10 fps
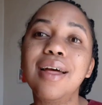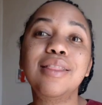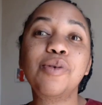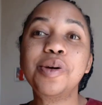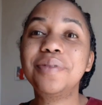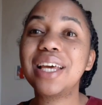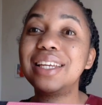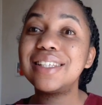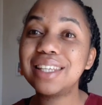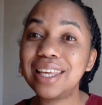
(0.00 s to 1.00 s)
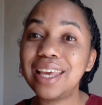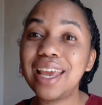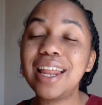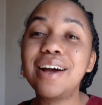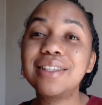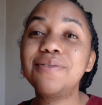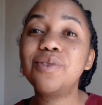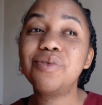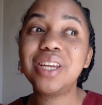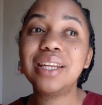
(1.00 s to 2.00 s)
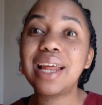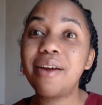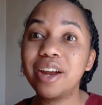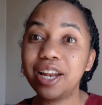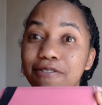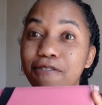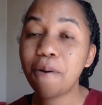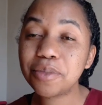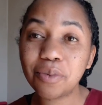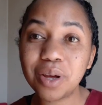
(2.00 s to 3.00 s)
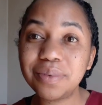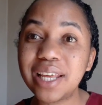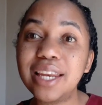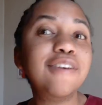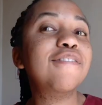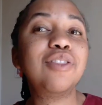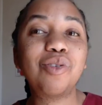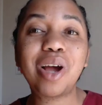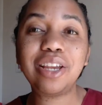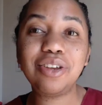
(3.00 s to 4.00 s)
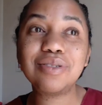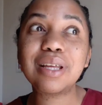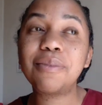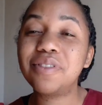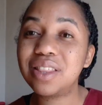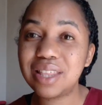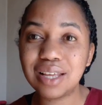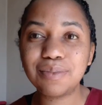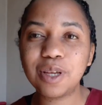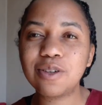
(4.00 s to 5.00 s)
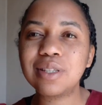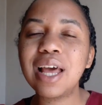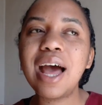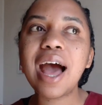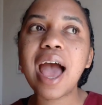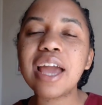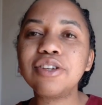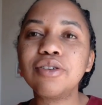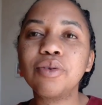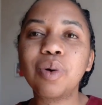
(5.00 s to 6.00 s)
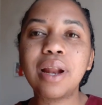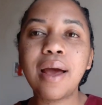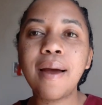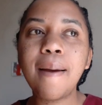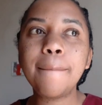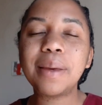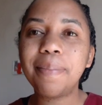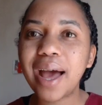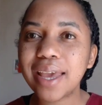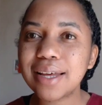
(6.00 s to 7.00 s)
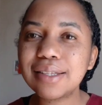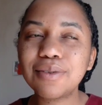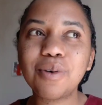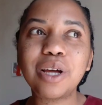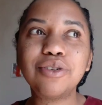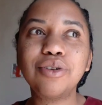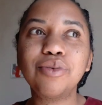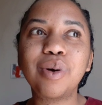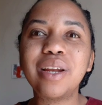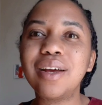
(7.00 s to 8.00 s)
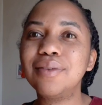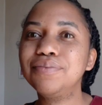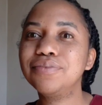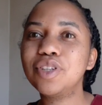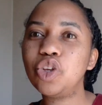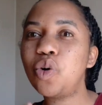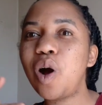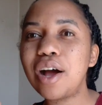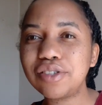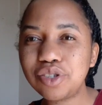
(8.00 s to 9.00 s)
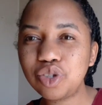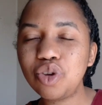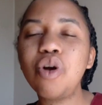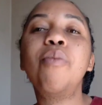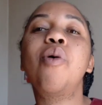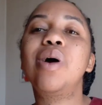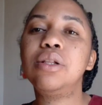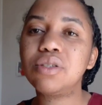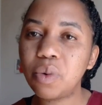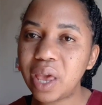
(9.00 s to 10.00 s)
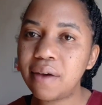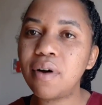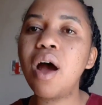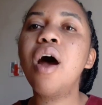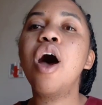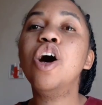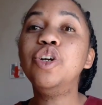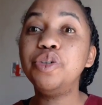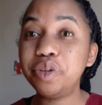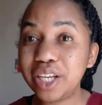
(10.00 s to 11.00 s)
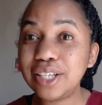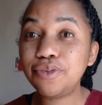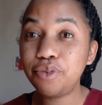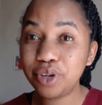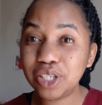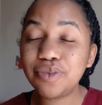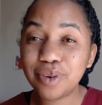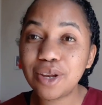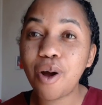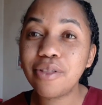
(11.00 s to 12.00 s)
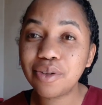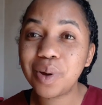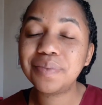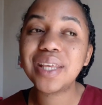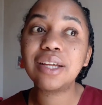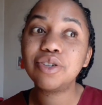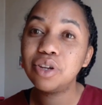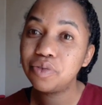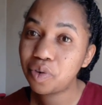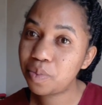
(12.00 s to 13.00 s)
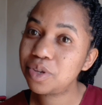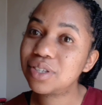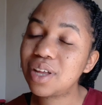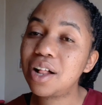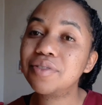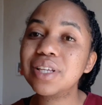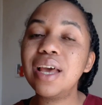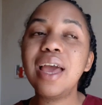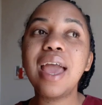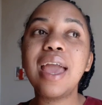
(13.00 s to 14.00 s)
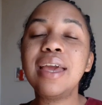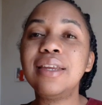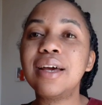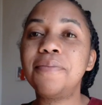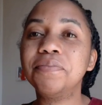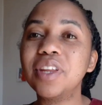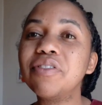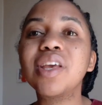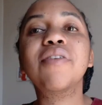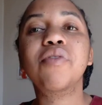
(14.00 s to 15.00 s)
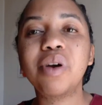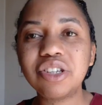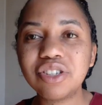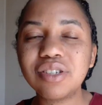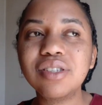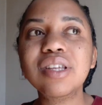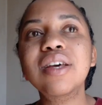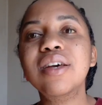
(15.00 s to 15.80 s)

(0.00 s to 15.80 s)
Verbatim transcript: the website is here and i was even reading directly from the website even though i knew some of the things because i do not want to be biased or i do not want to you know assume whatsoever read read read on the website to inform yourselves and um, if you have questions